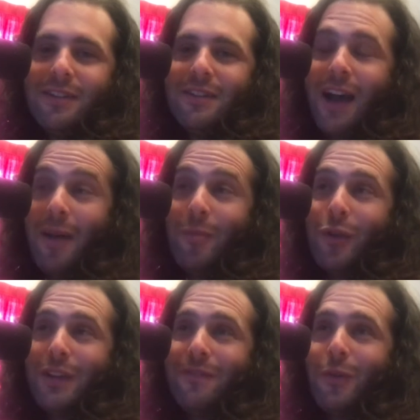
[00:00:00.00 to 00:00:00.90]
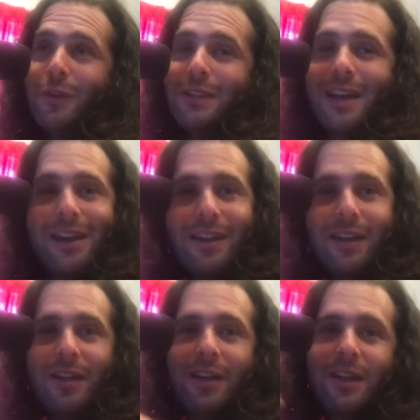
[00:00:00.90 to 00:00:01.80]
I'm looking forward to that,
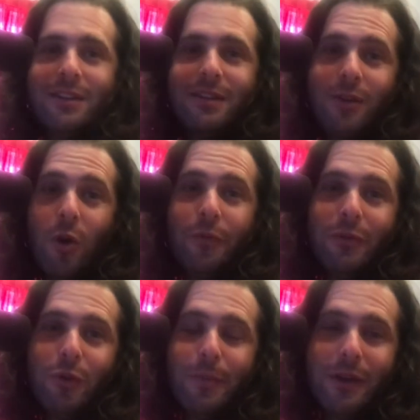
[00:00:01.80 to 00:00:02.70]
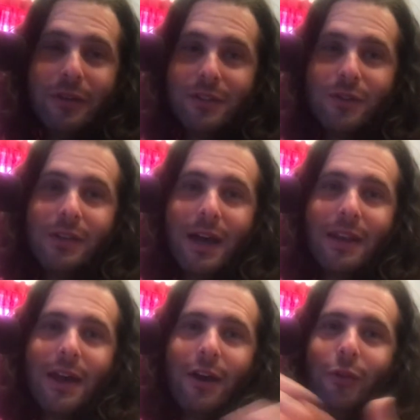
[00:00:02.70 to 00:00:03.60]
and hopefully we'll be able to do that
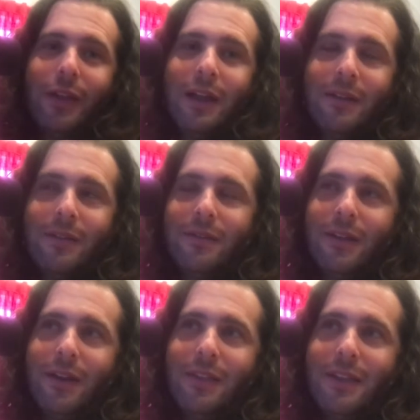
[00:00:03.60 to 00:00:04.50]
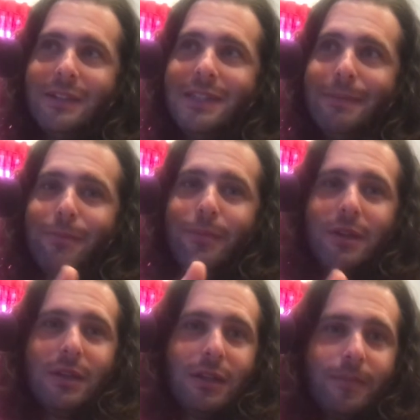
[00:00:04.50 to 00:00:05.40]
now that things seem to
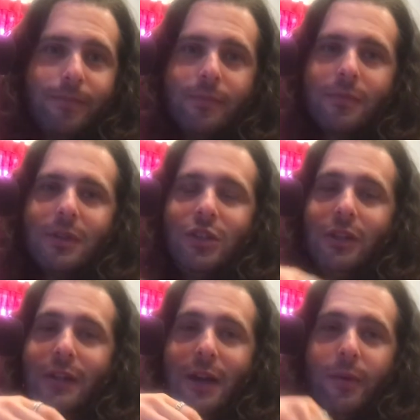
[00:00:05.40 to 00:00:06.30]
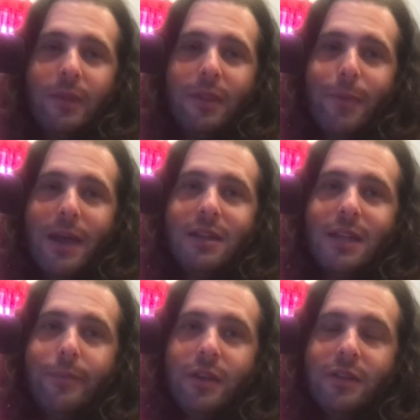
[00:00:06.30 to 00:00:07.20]
be chilling out with the
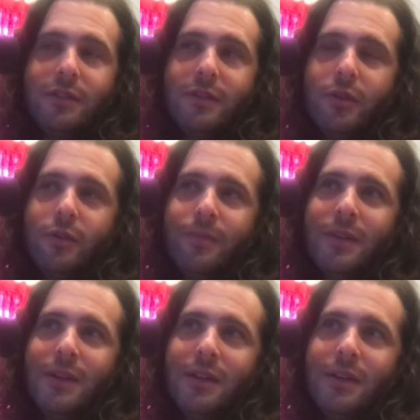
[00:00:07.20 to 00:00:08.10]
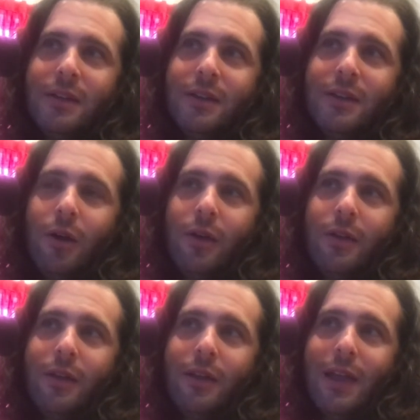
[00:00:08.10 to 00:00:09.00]
pandemic. So
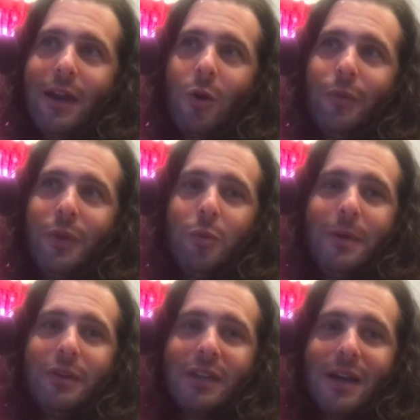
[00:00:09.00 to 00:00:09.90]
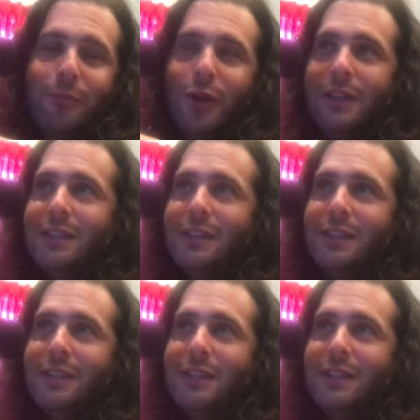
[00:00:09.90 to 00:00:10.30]
yeah, hopefully we'll be able to come play these